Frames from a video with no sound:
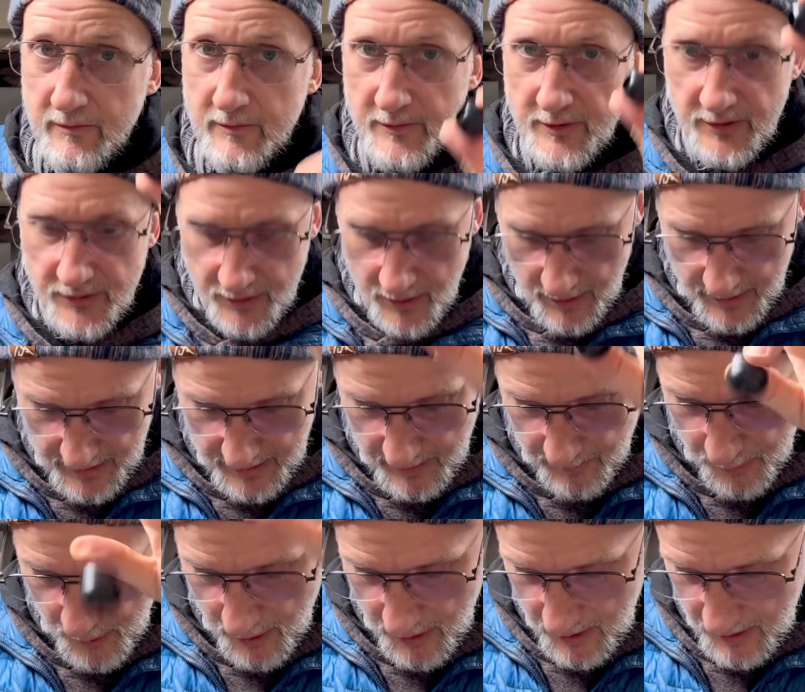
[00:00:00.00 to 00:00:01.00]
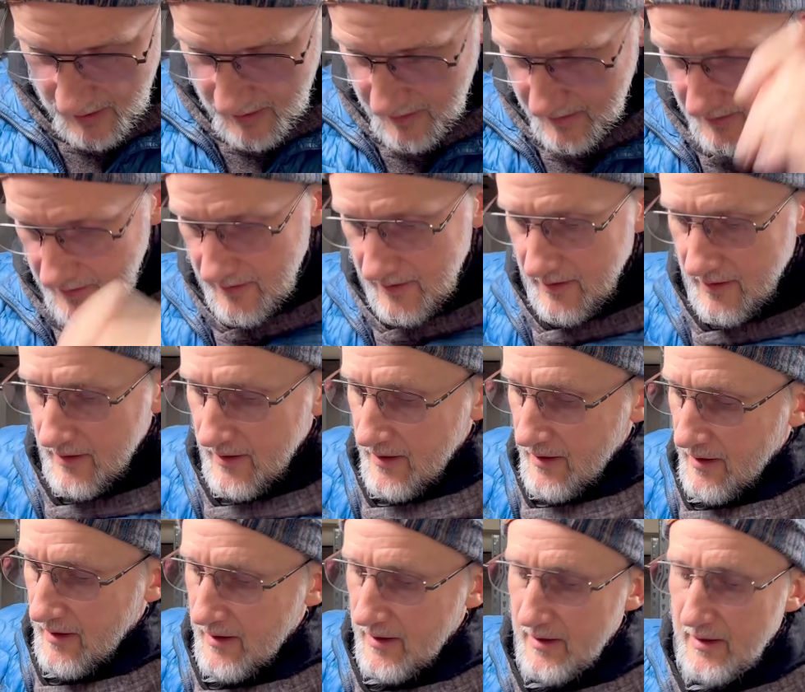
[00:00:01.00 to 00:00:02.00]
discarding the ball,
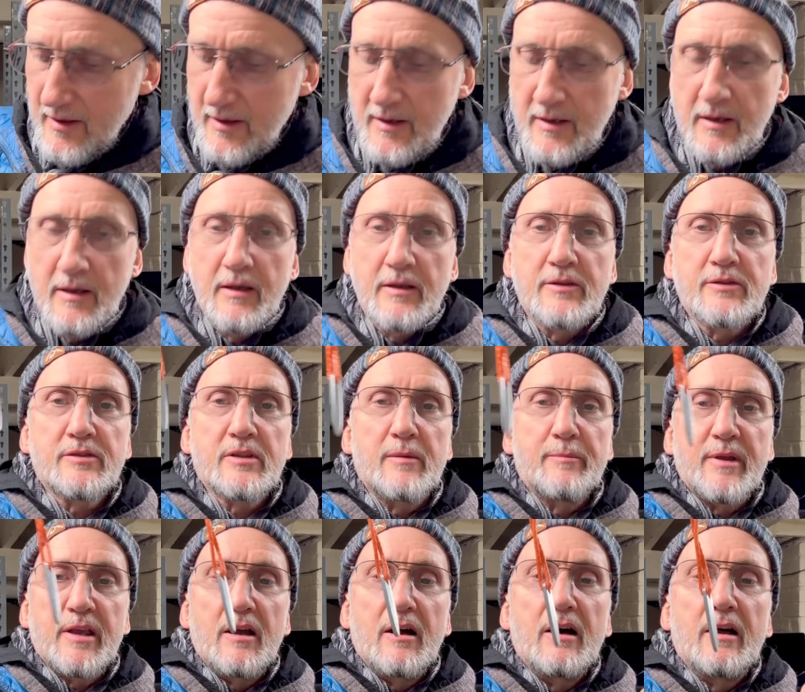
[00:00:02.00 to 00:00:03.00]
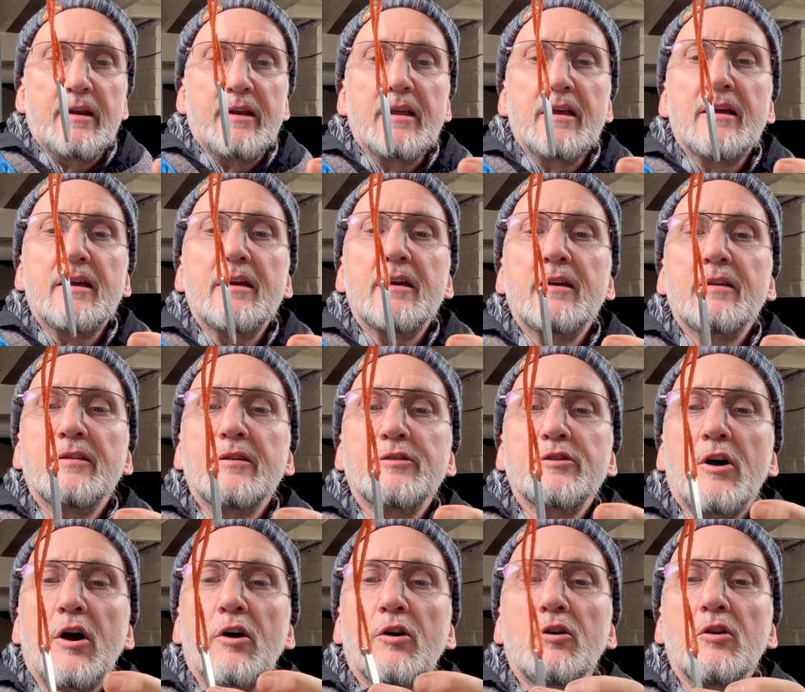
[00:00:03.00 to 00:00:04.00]
slipping on the
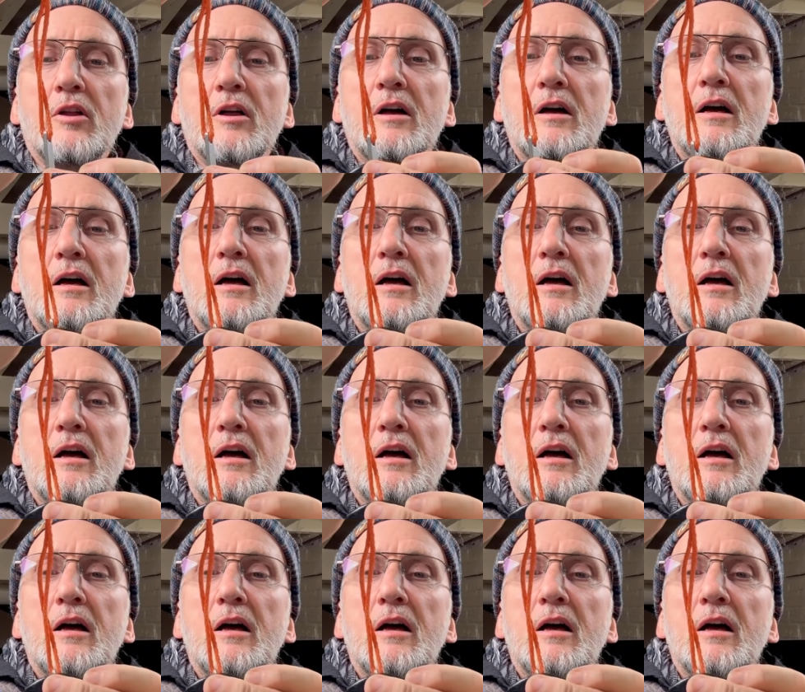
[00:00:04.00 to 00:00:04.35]
toggle,